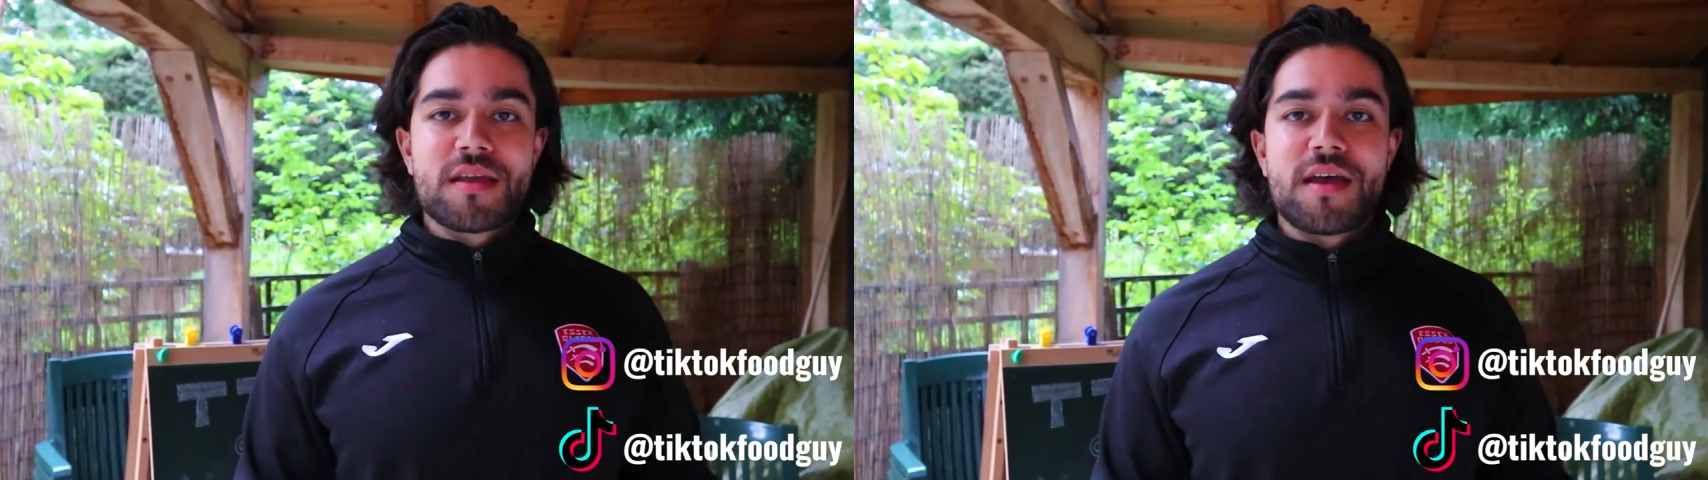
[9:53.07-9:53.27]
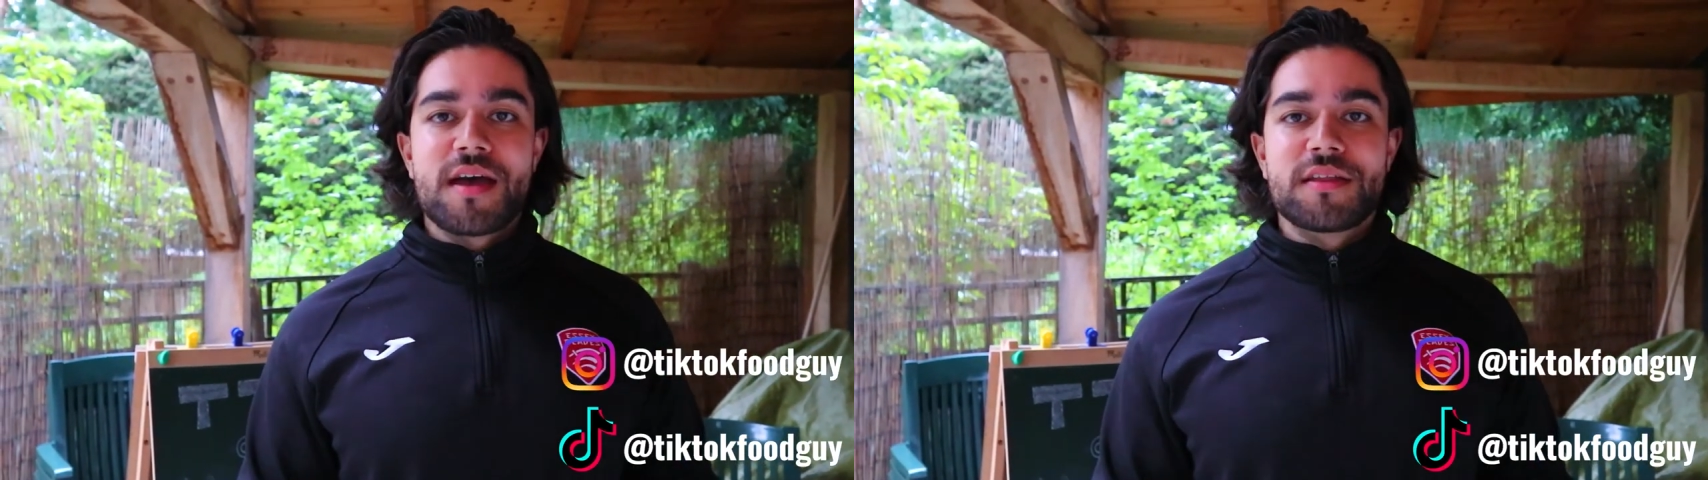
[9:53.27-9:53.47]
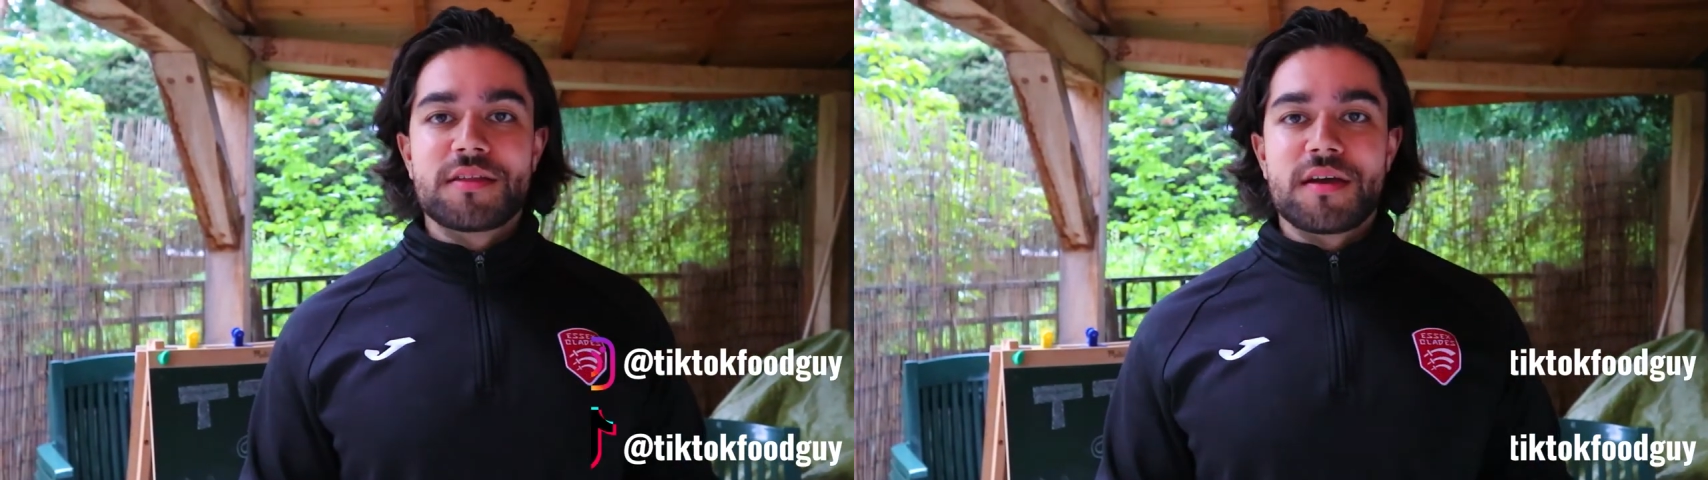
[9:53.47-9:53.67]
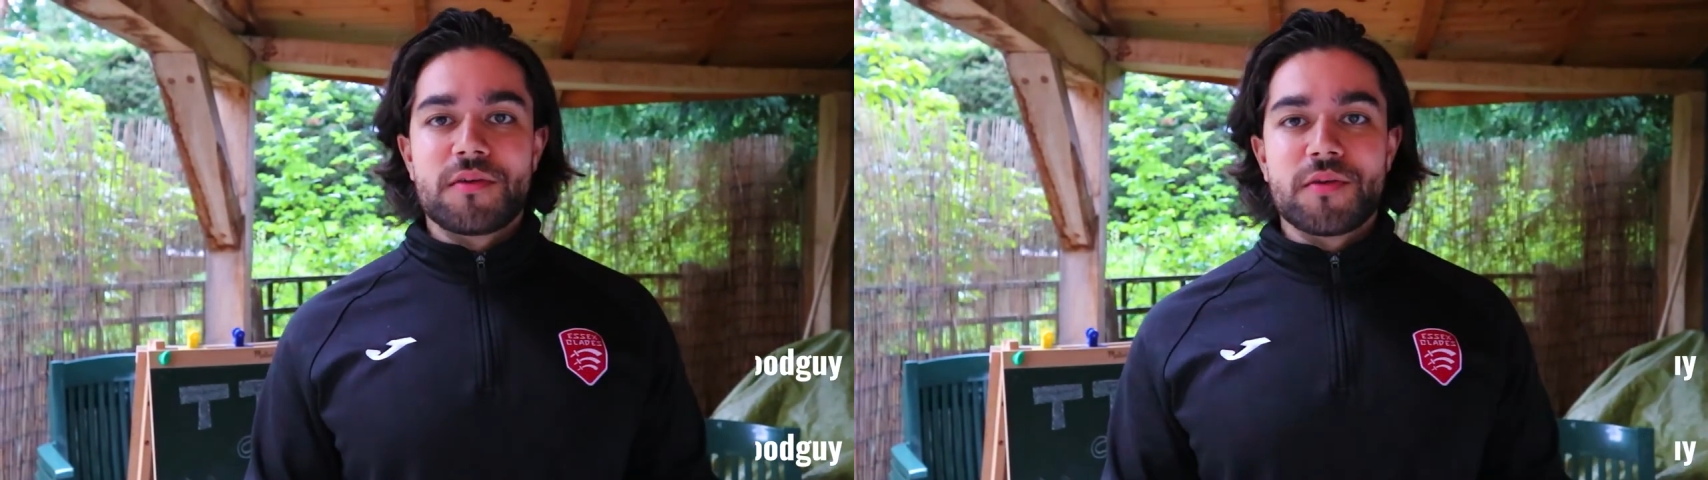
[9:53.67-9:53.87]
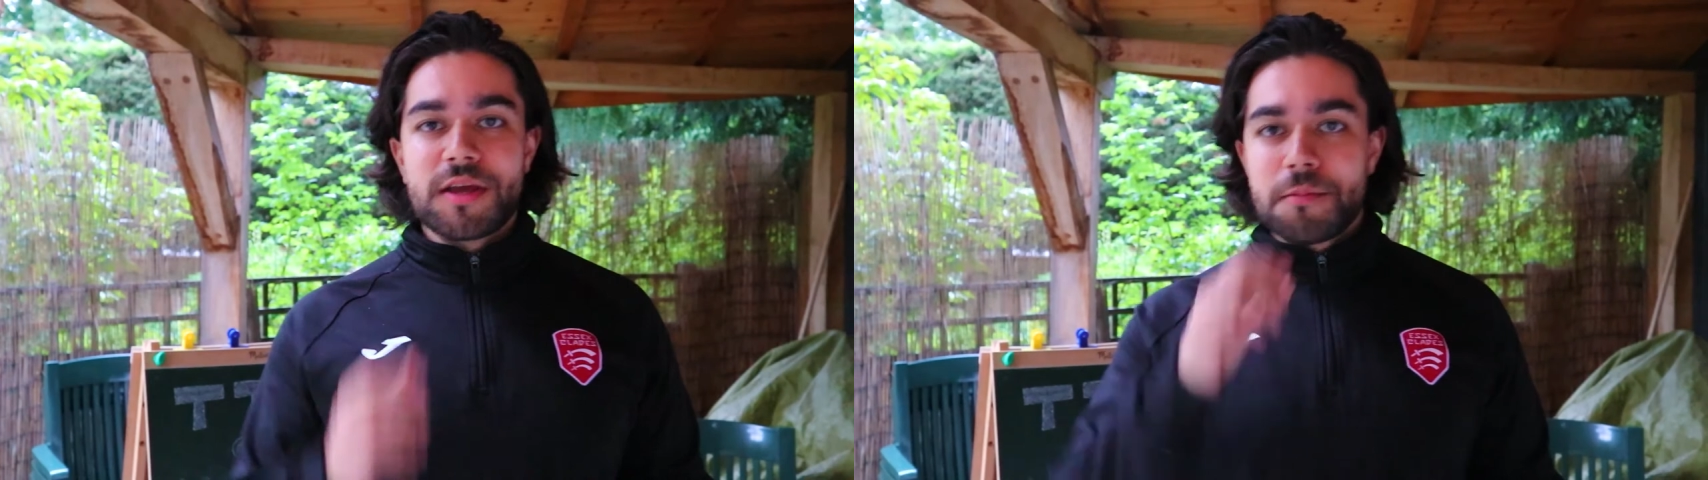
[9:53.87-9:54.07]
And I
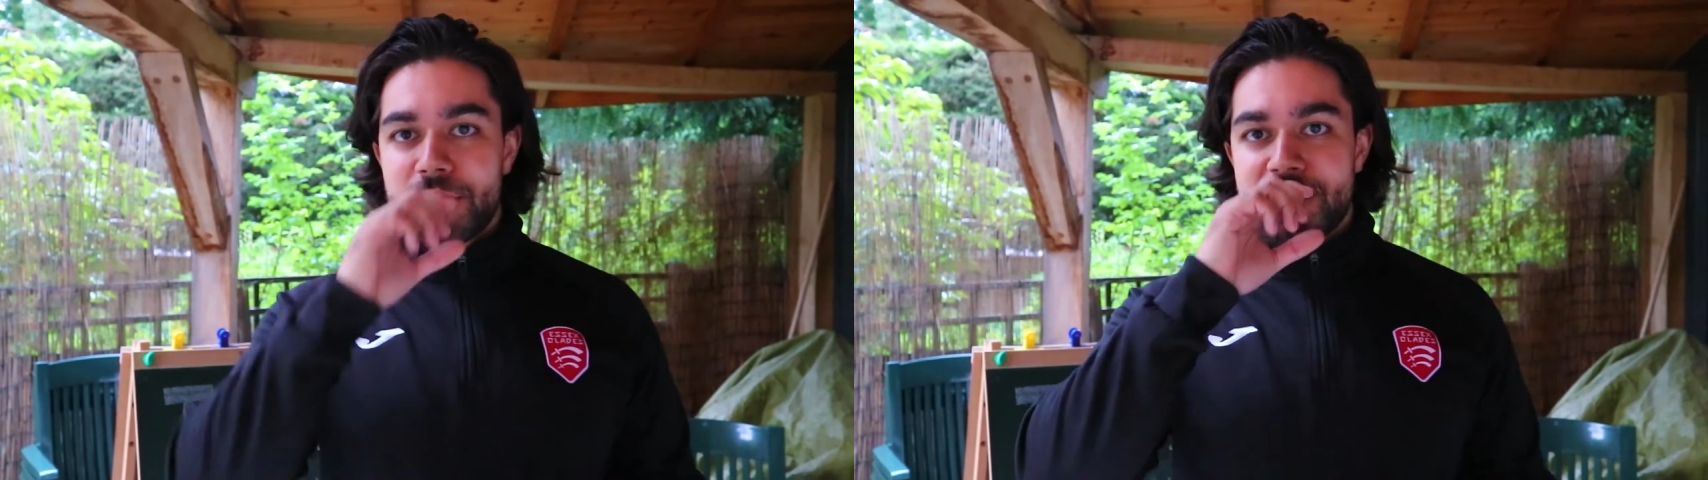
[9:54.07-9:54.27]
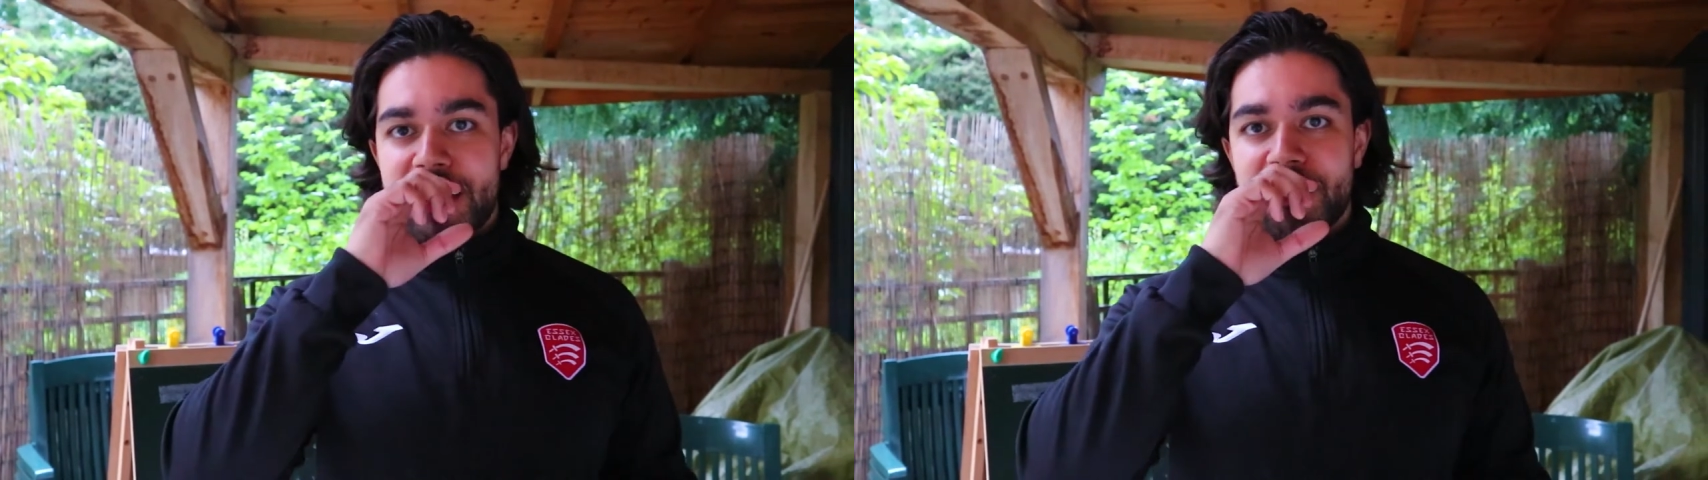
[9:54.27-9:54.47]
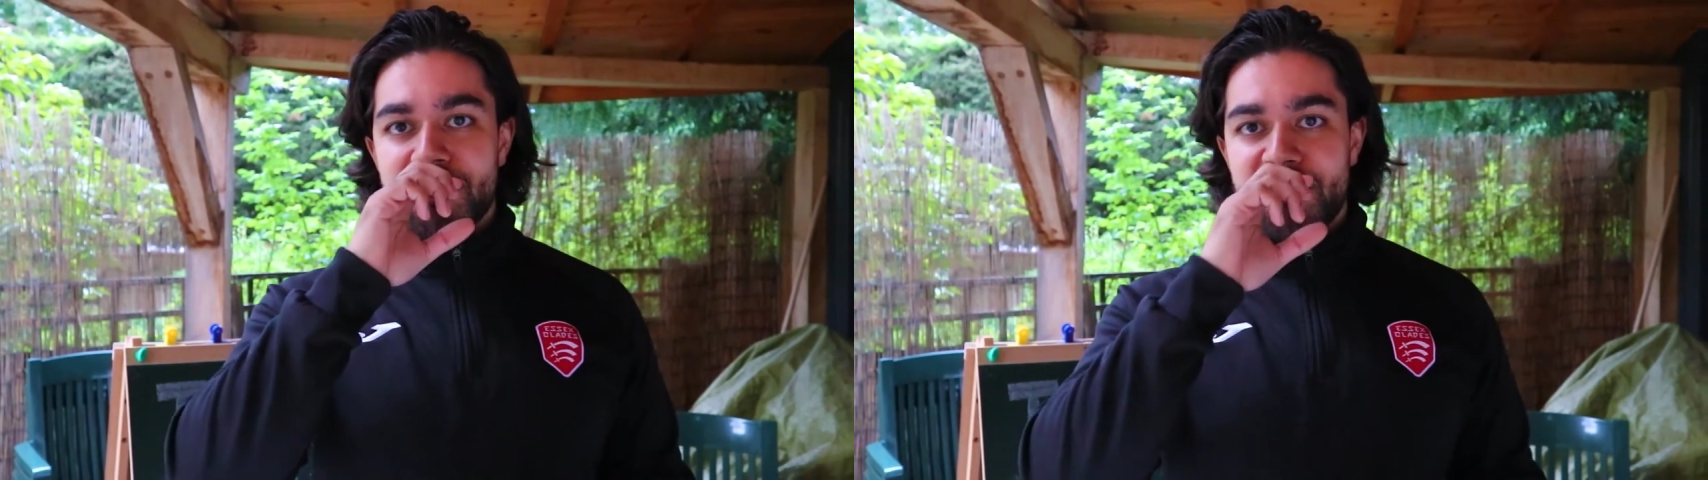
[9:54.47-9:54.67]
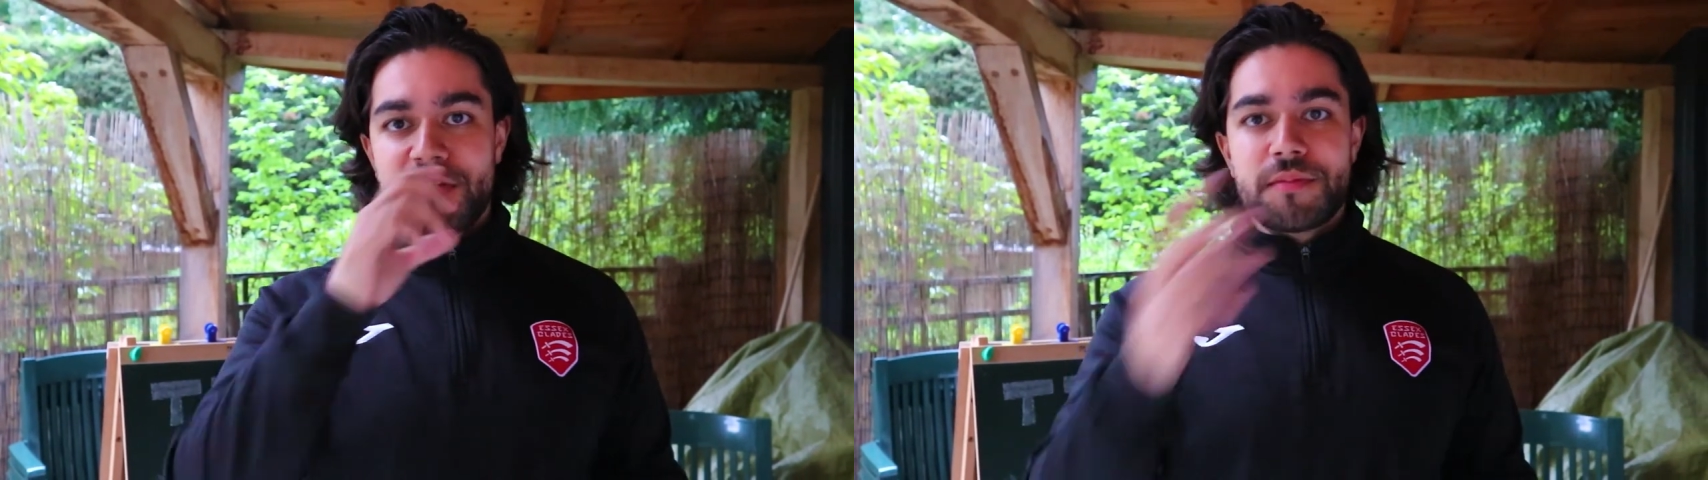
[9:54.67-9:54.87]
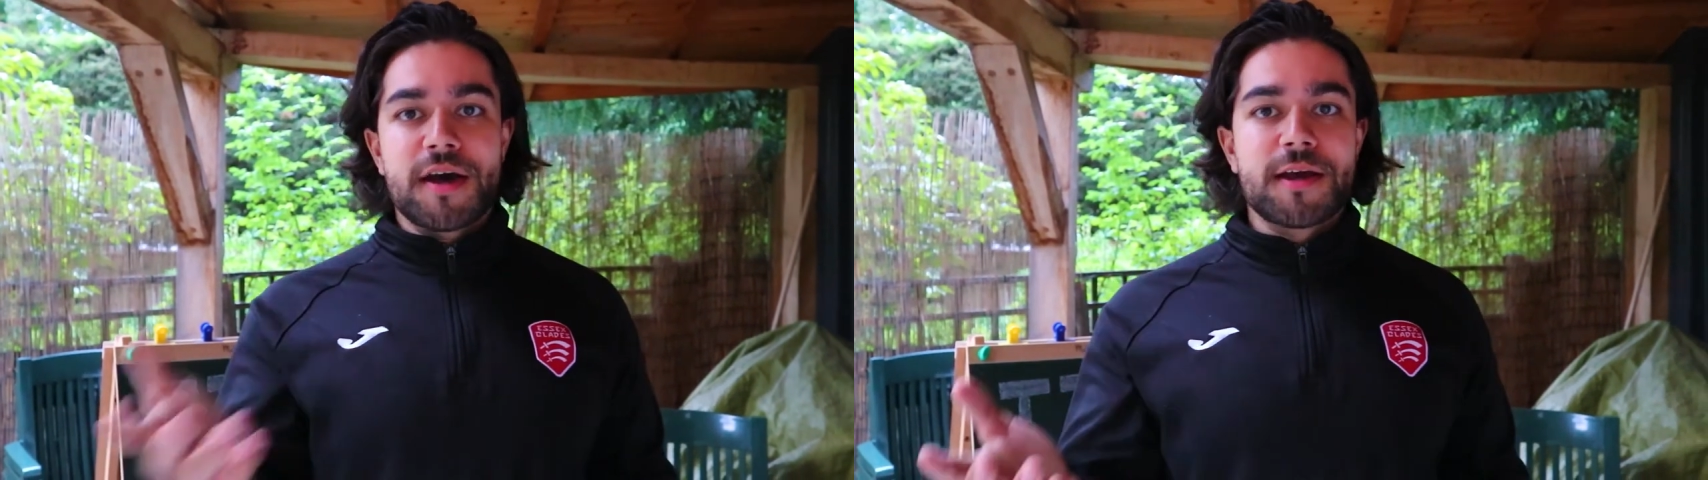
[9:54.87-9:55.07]
really appreciate all the
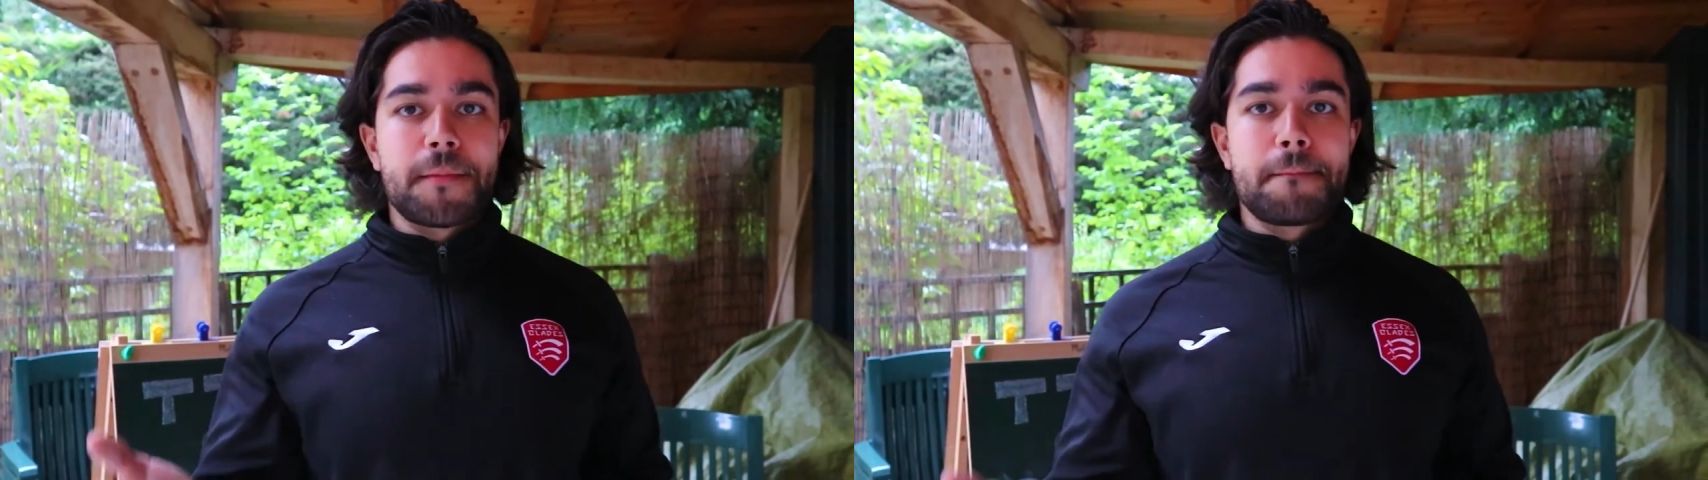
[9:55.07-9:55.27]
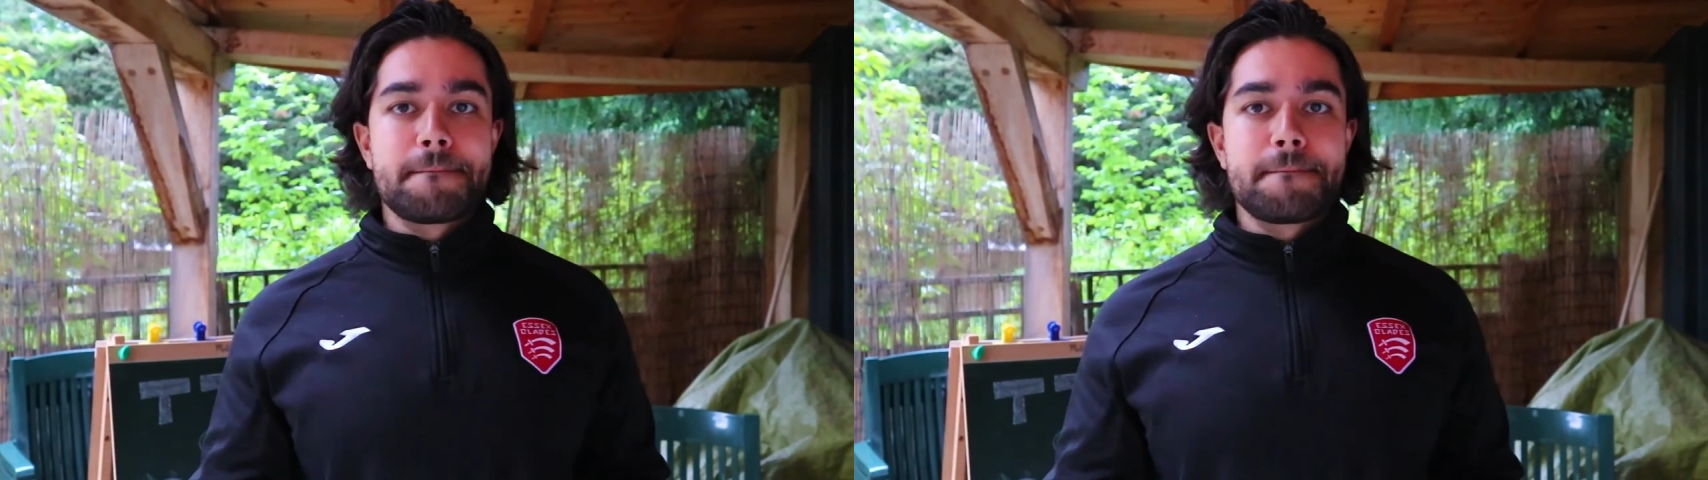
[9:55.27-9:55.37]
feedback